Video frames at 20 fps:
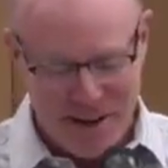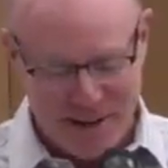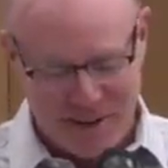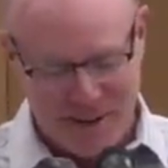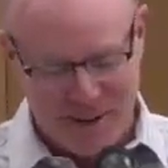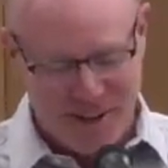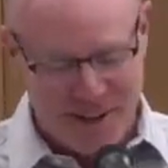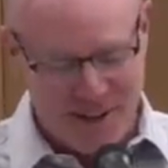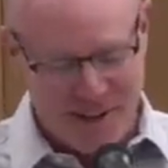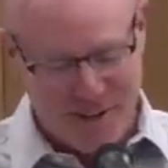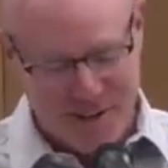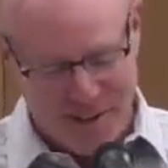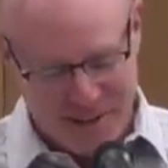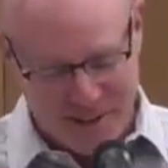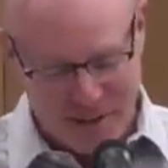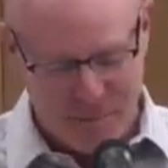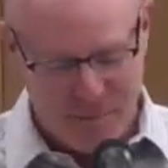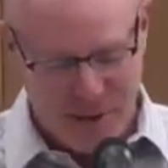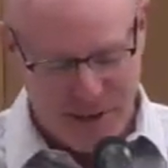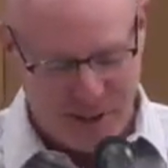but uh,
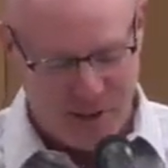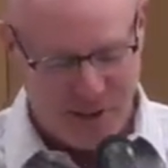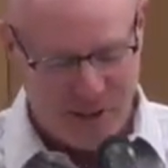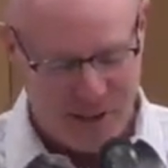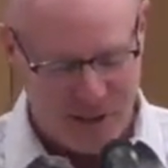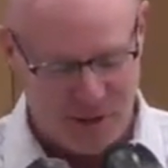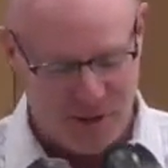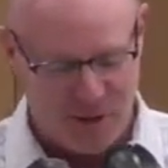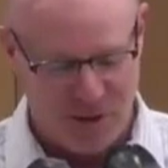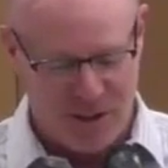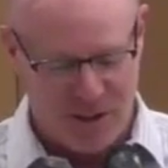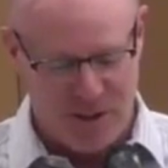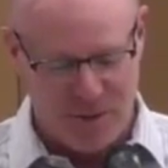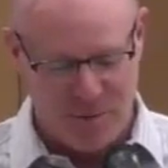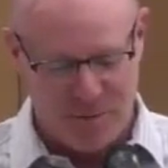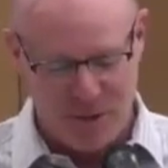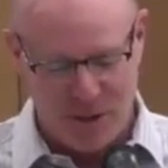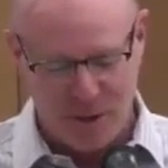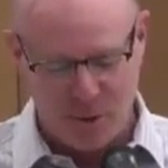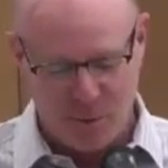it'll make sense
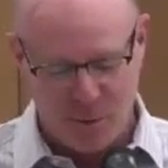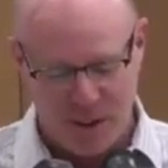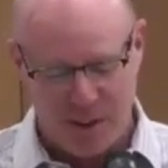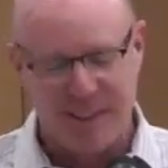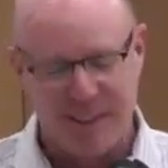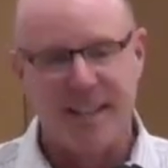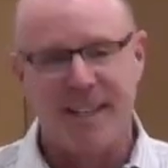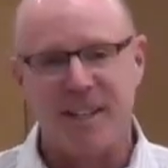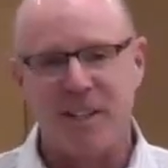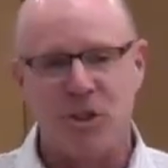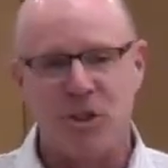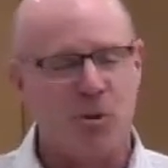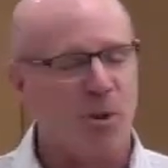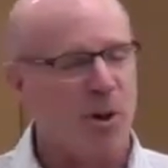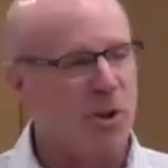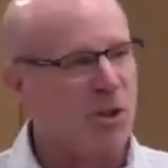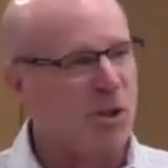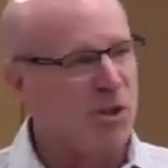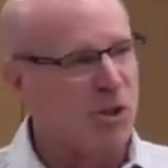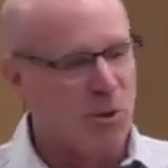um, as we get into
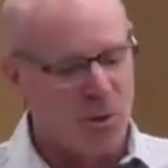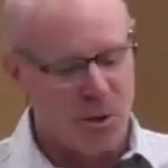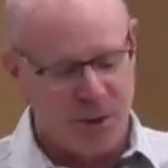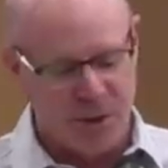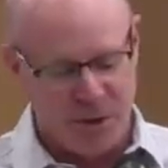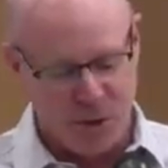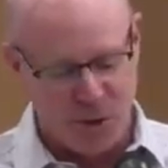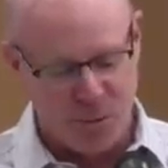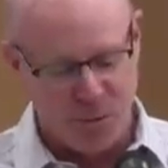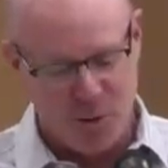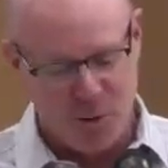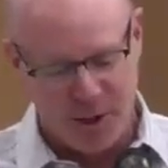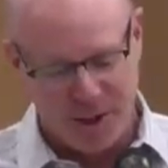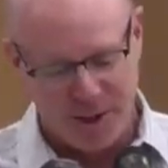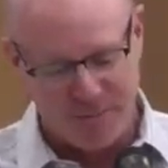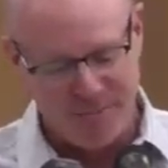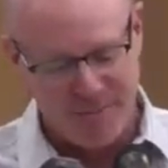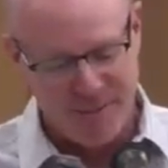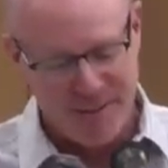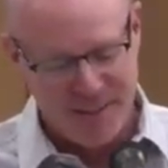our story this
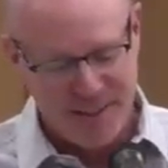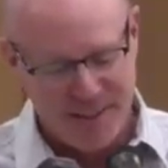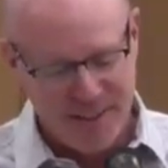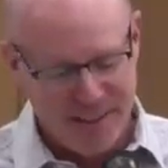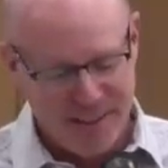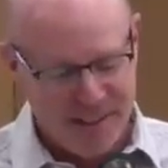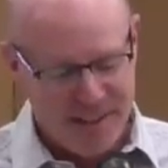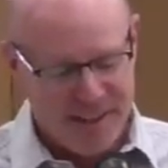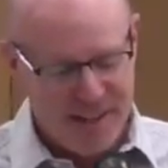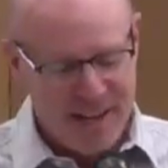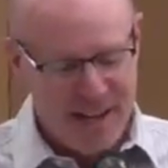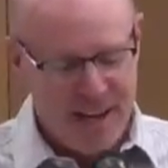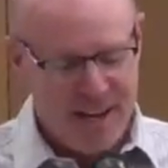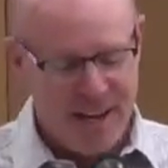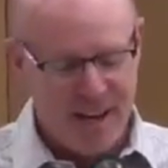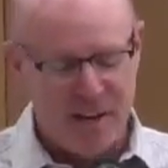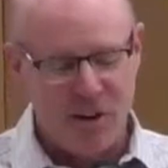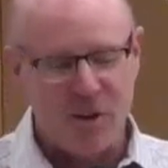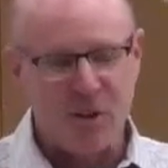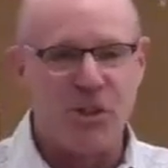morning.
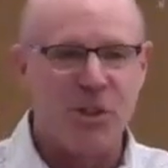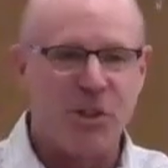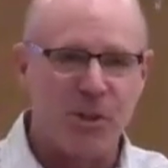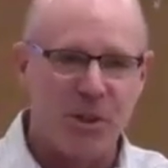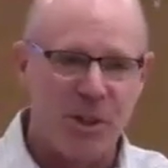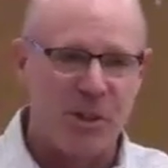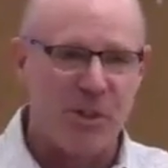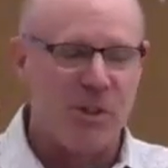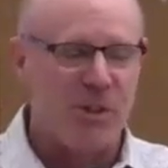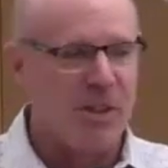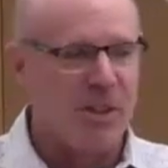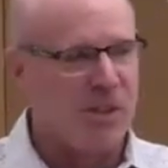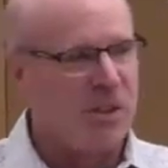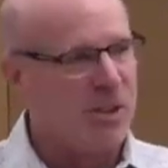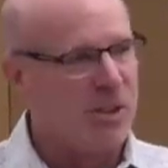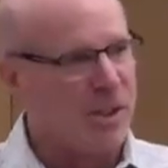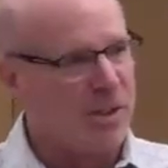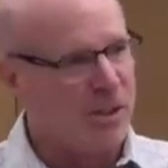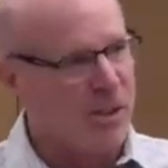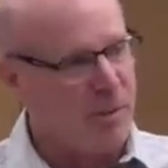And our series
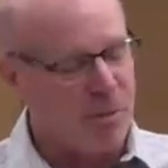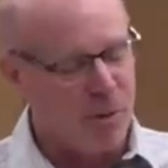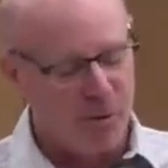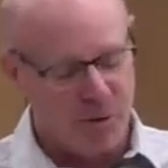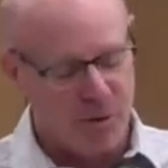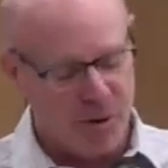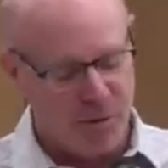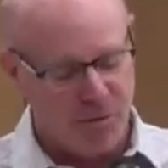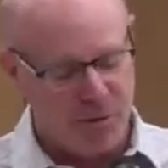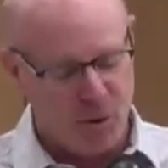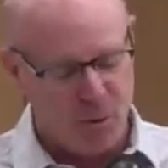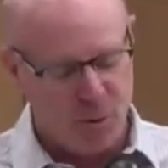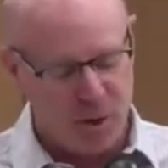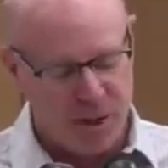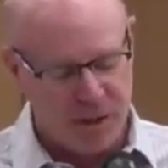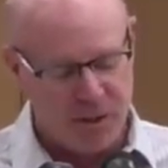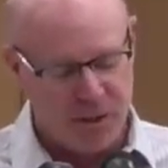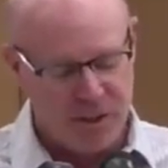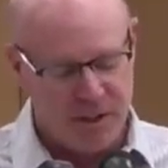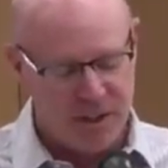this uh, summer for the few
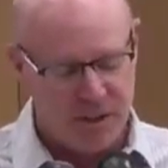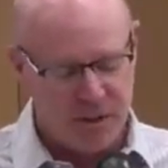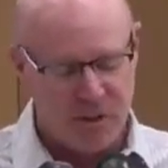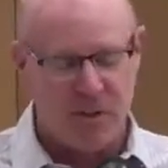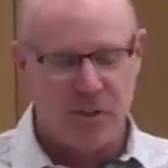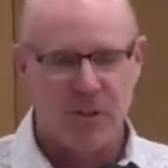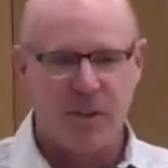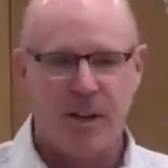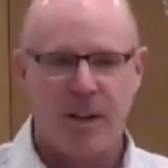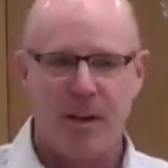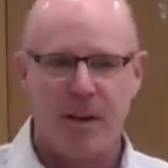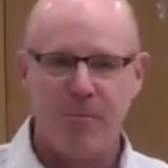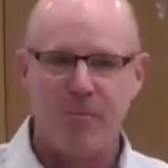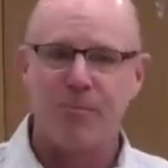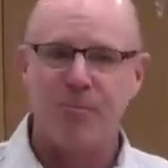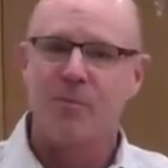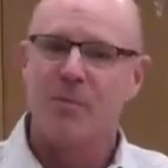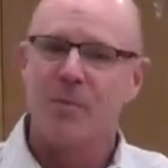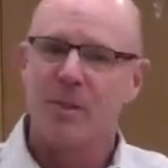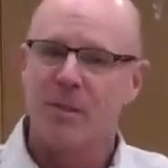weeks is
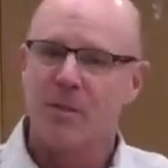um,